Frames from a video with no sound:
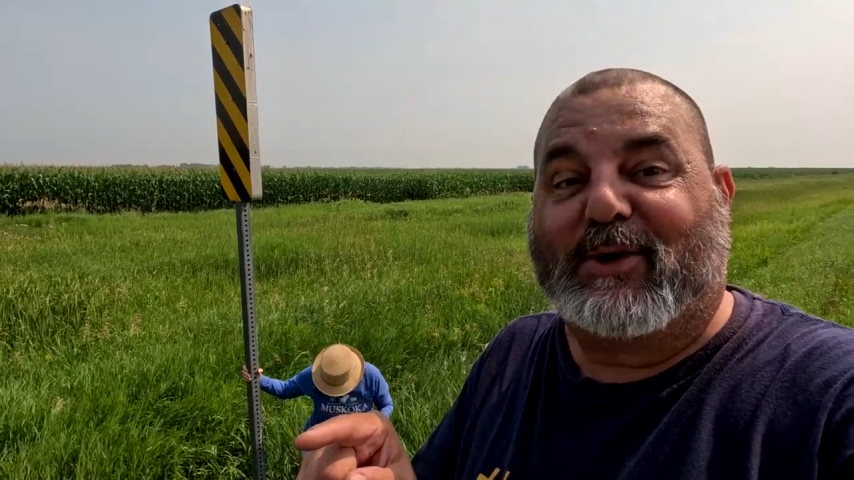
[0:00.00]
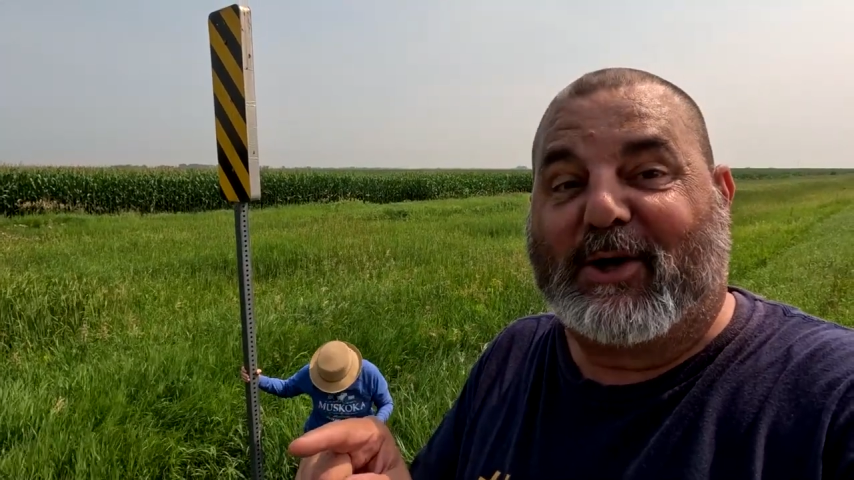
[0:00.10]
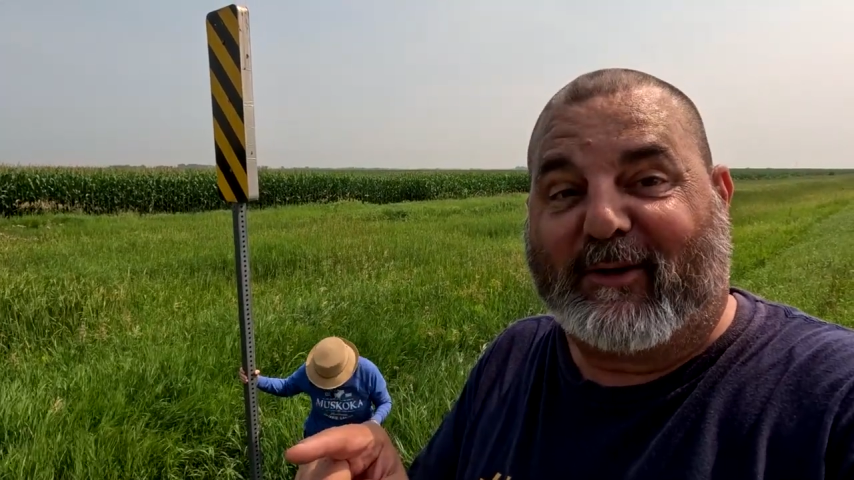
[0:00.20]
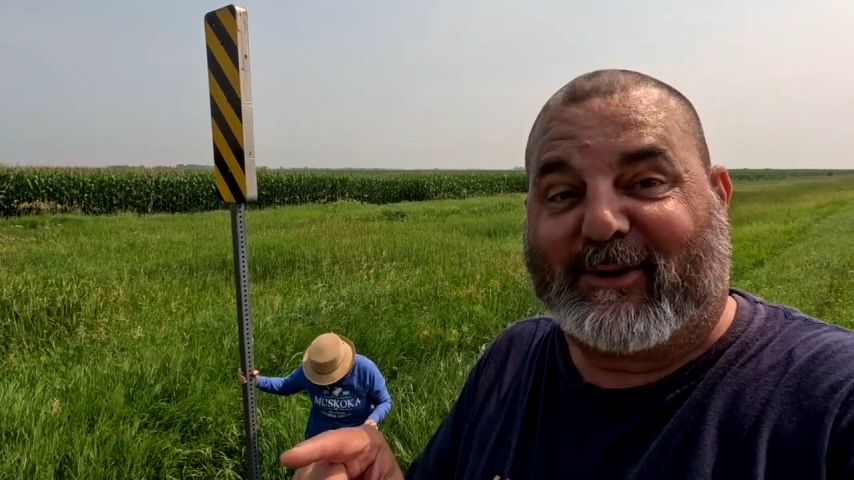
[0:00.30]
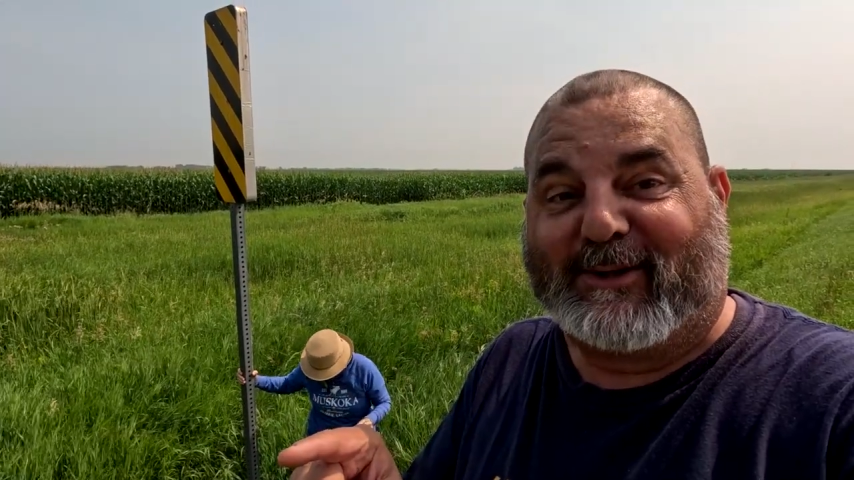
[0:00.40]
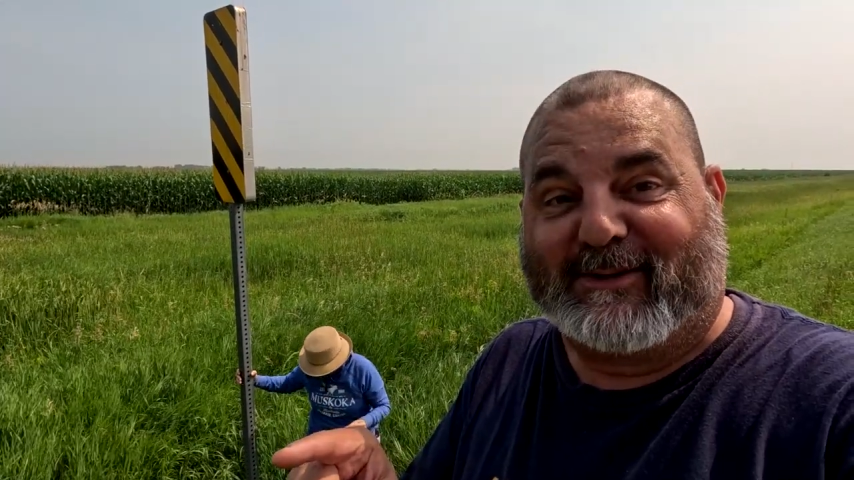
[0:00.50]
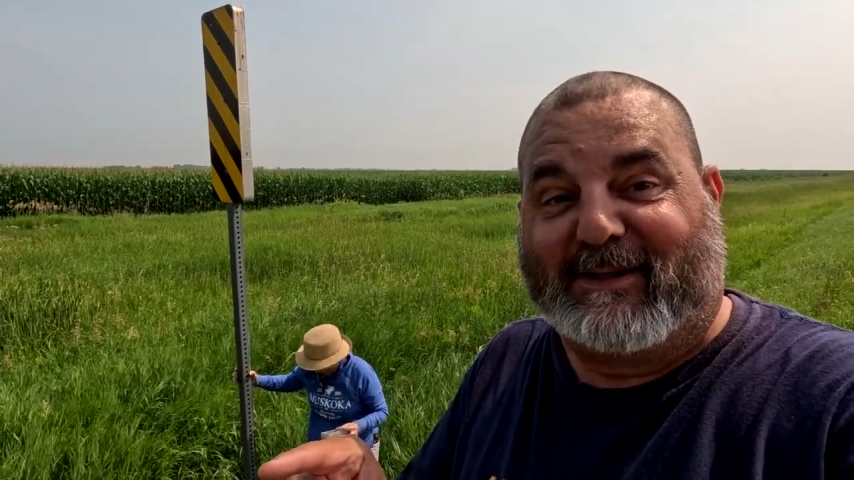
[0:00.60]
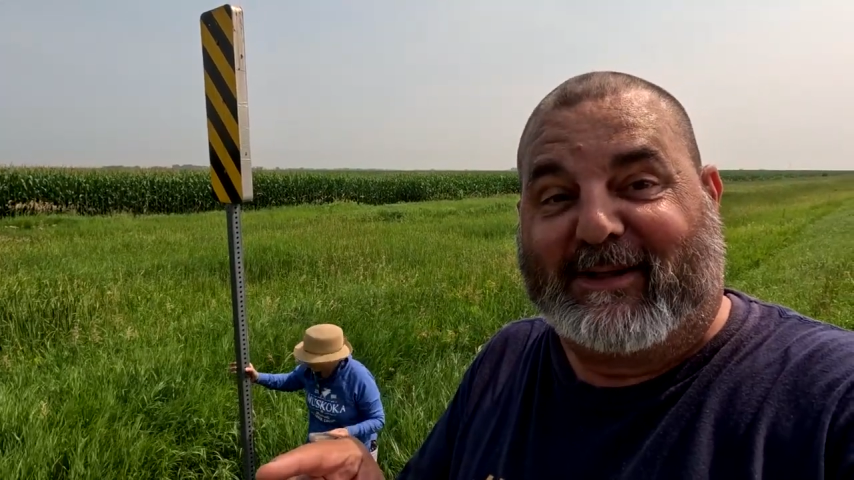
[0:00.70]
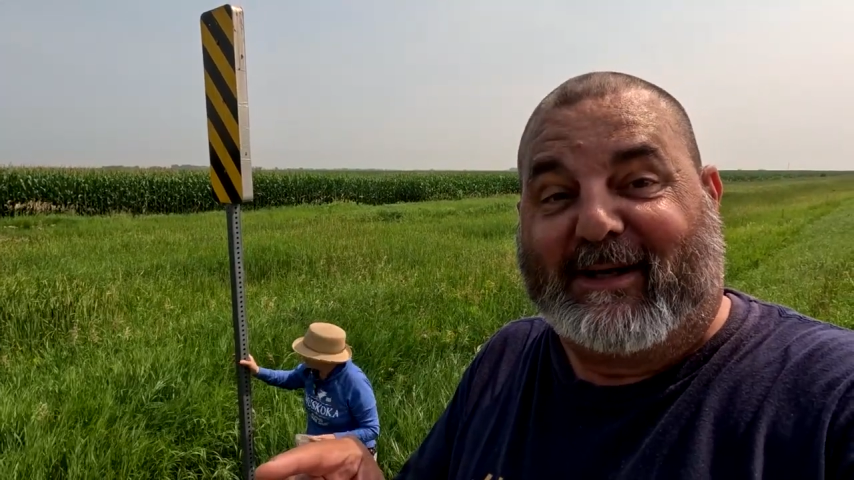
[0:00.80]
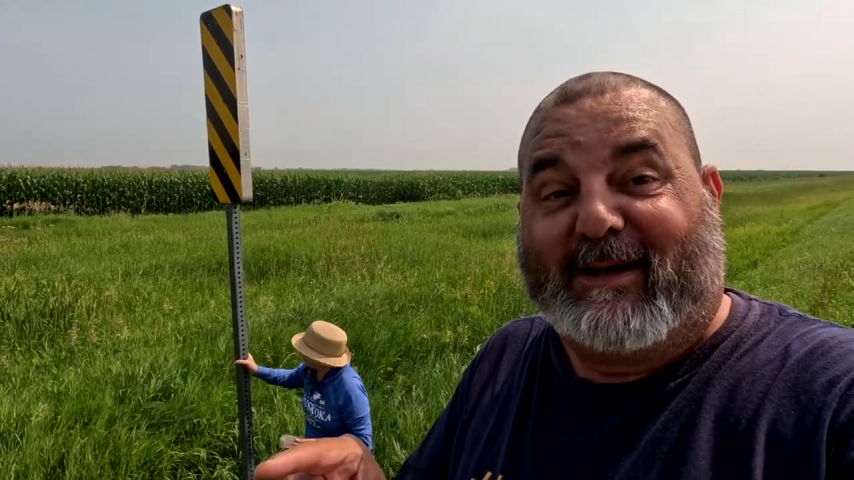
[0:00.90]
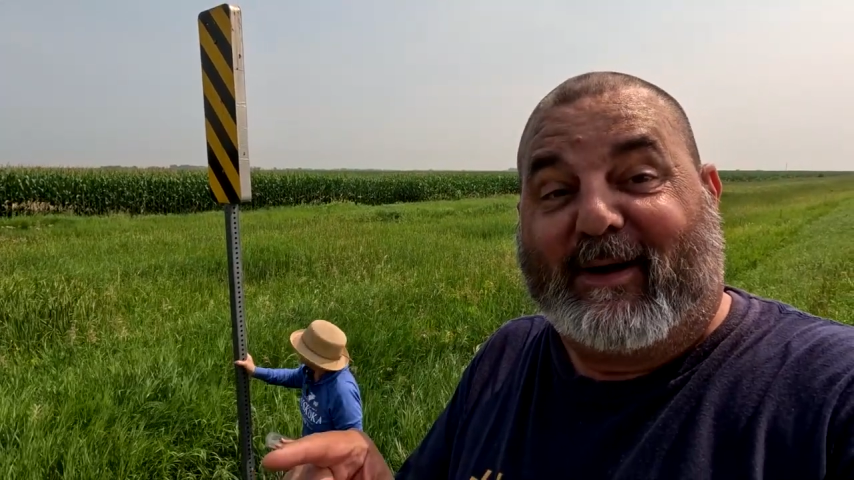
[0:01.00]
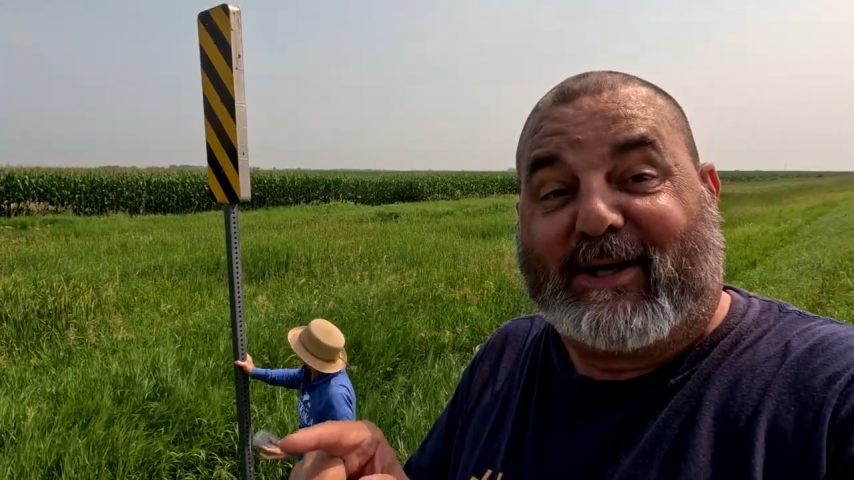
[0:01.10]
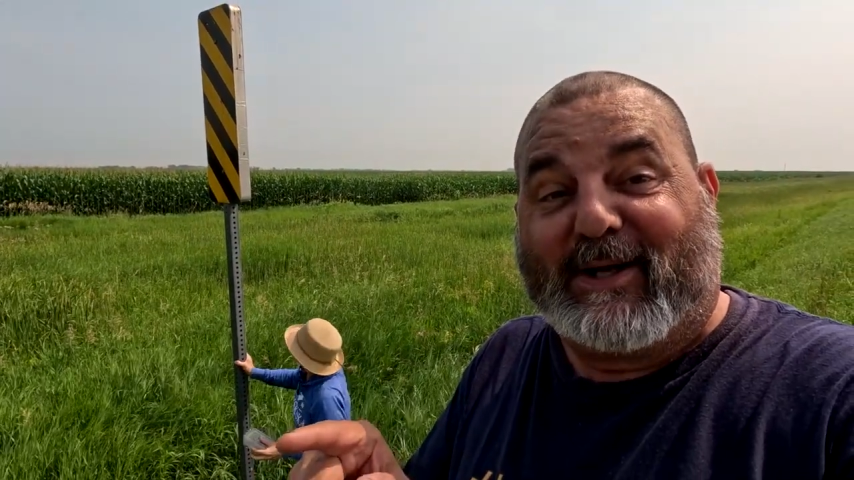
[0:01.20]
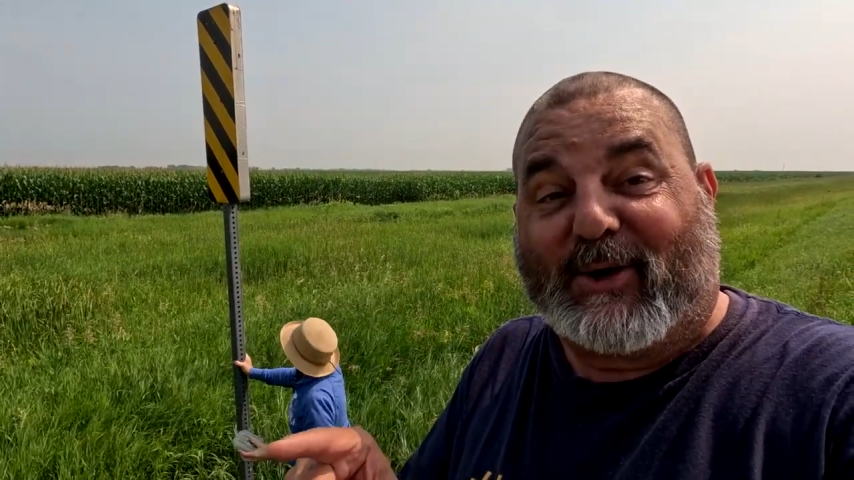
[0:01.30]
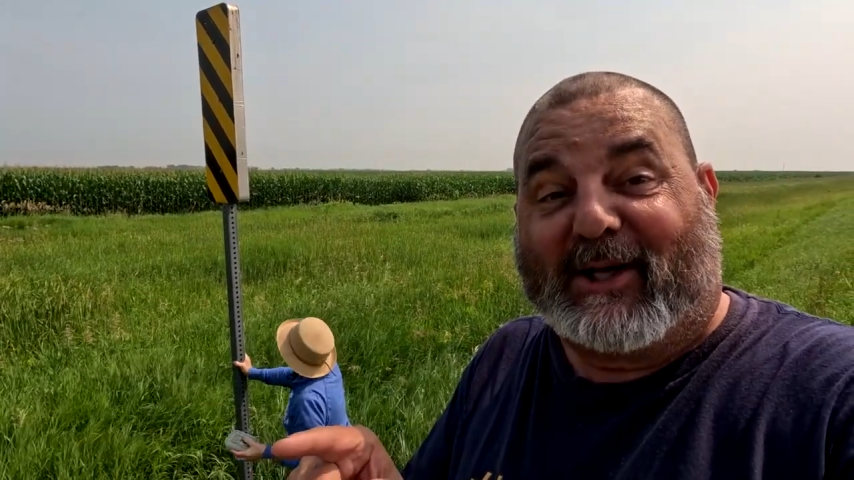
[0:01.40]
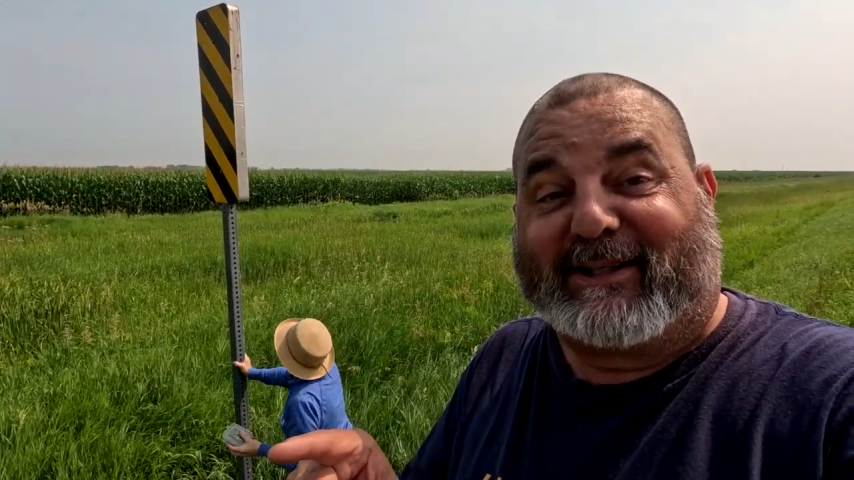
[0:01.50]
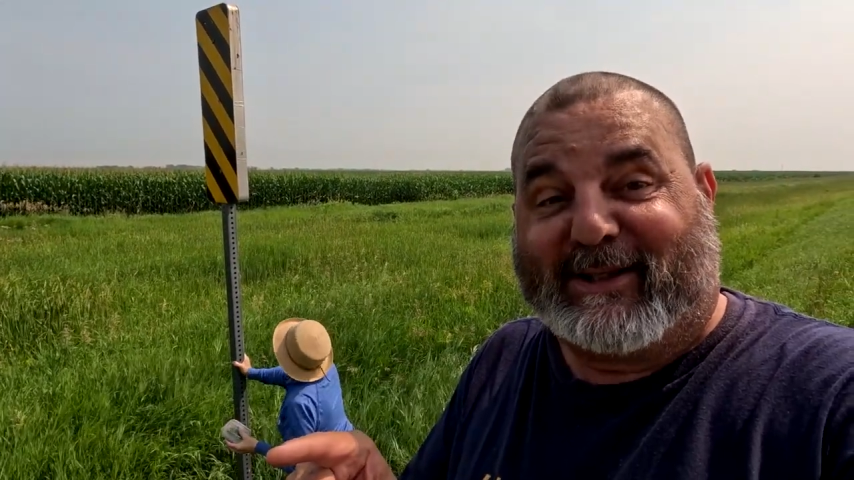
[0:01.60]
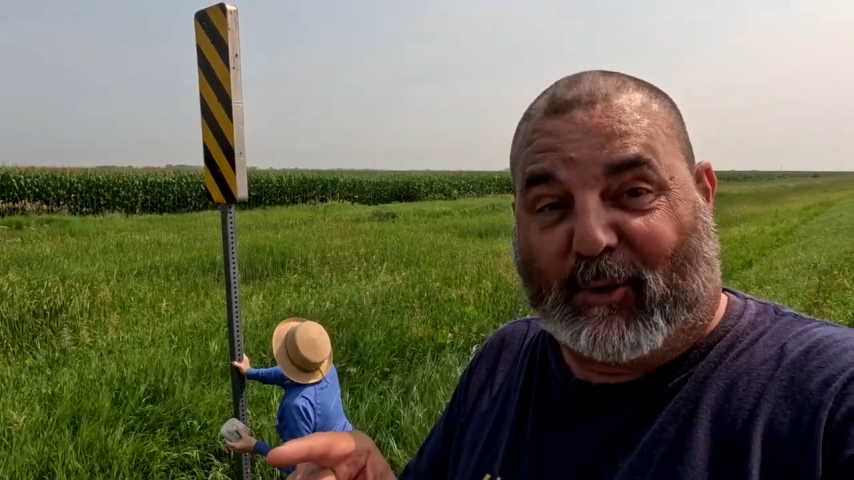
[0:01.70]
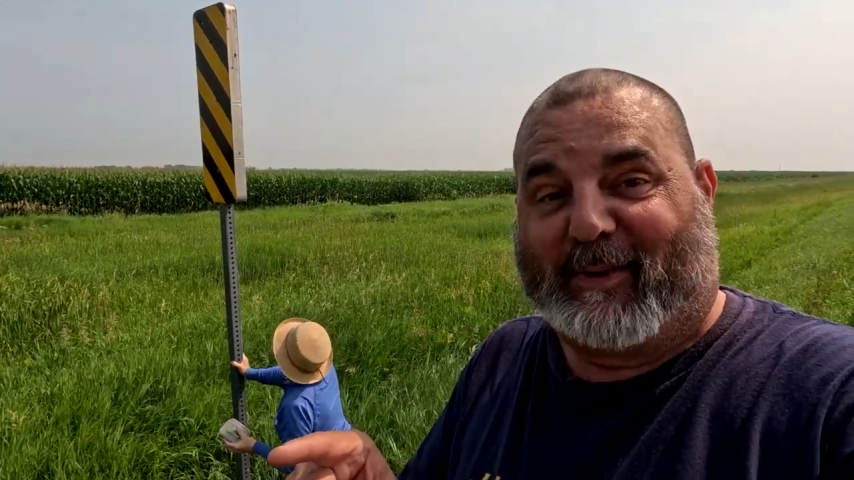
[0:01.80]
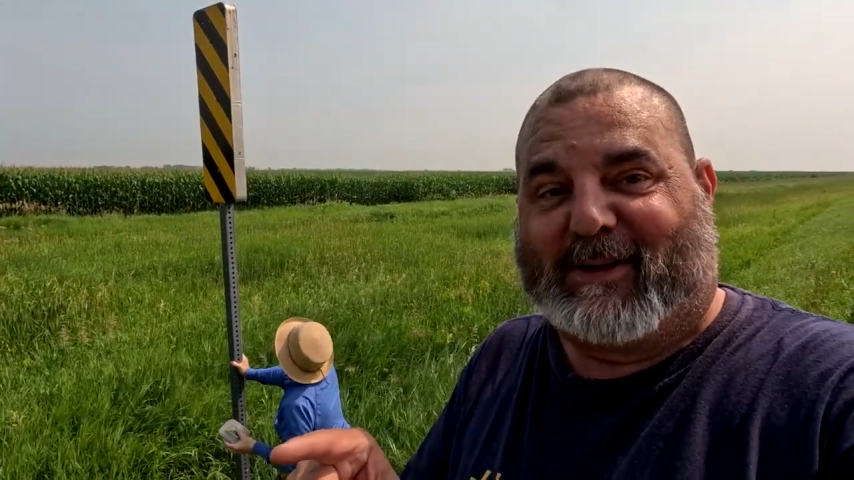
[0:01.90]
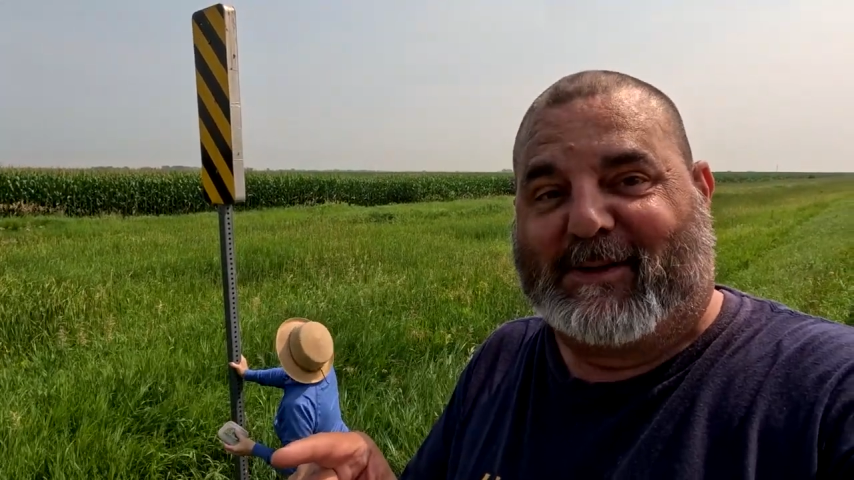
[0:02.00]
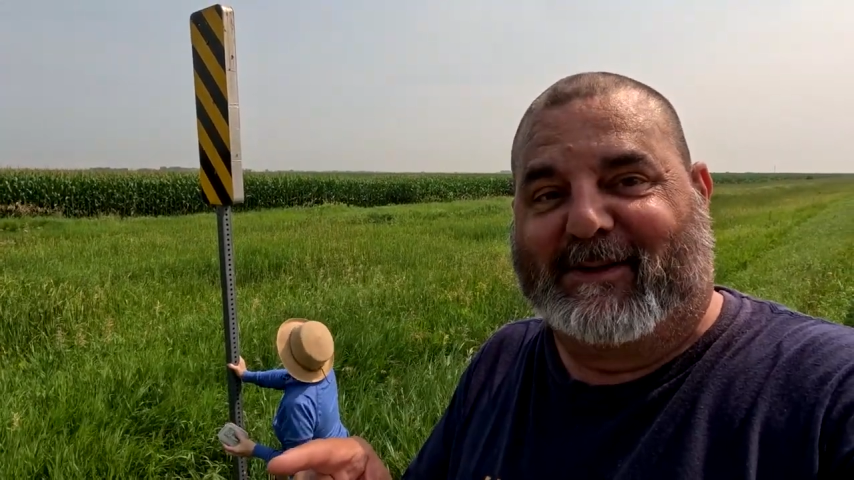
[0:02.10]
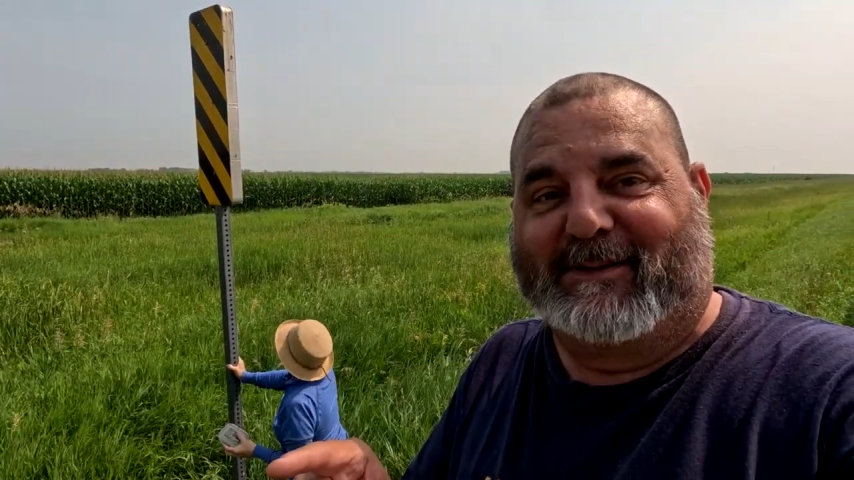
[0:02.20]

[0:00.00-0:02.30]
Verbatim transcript: another here at Gilby.